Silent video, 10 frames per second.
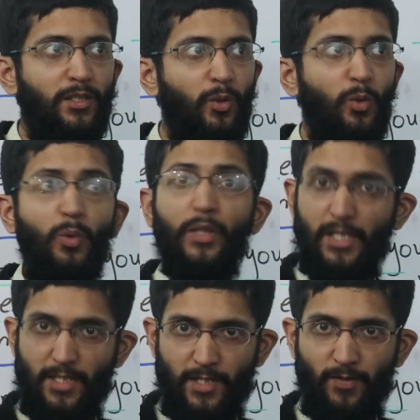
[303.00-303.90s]
who
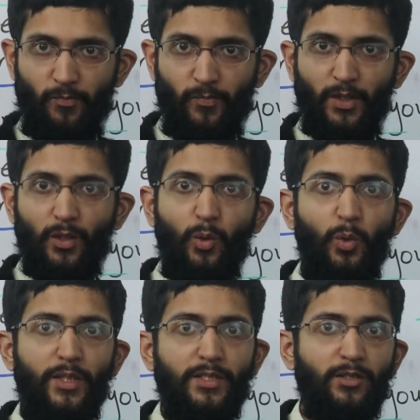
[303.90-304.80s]

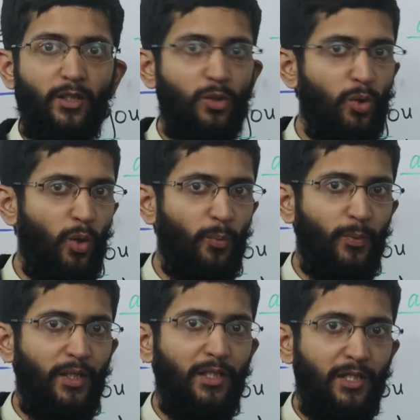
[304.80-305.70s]
is the
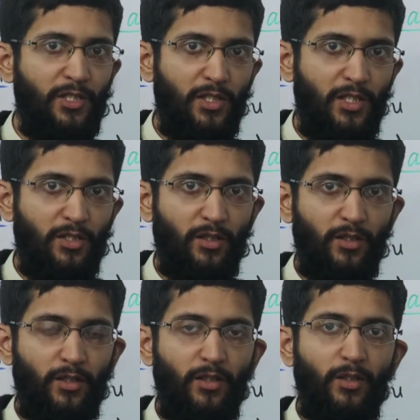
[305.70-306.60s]
top English
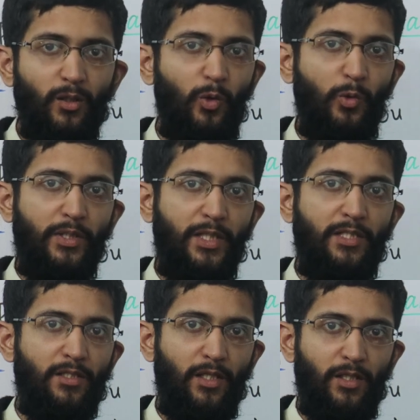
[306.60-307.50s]
teacher on the
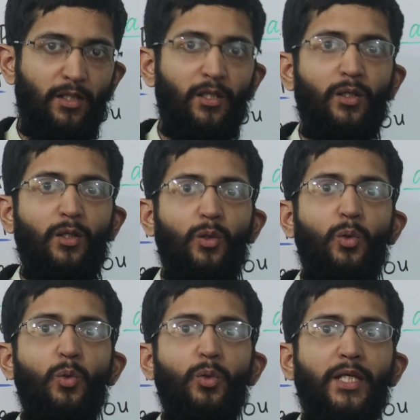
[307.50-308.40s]
internet,
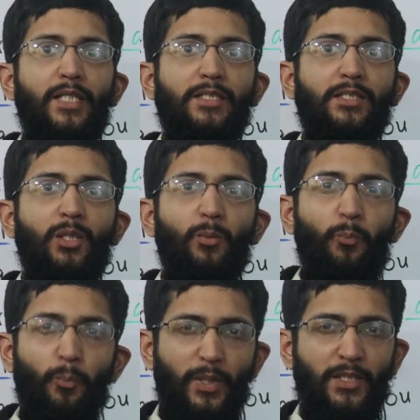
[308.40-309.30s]
who is the
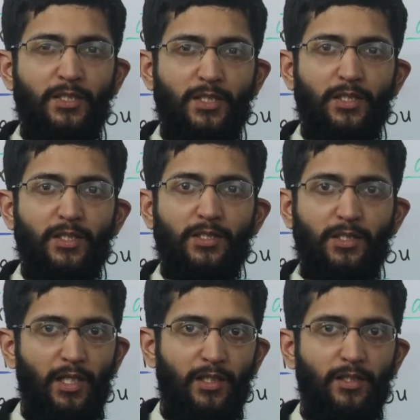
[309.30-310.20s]
best
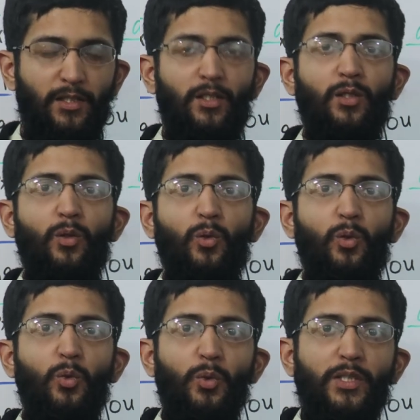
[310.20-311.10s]
seller, or
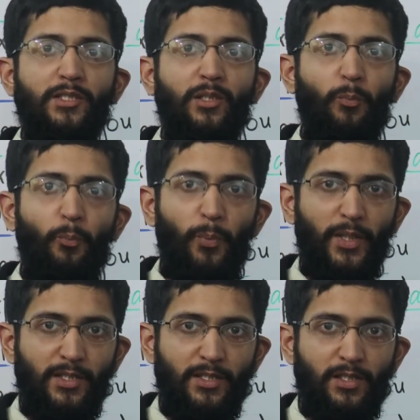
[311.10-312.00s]
who is the
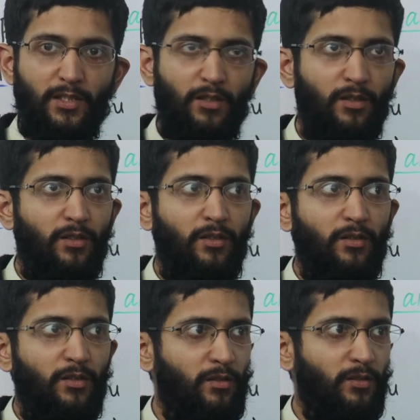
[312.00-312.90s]
best
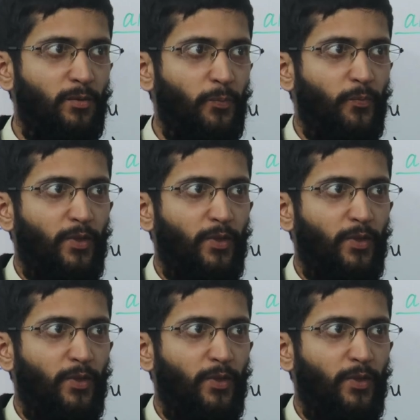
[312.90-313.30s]
a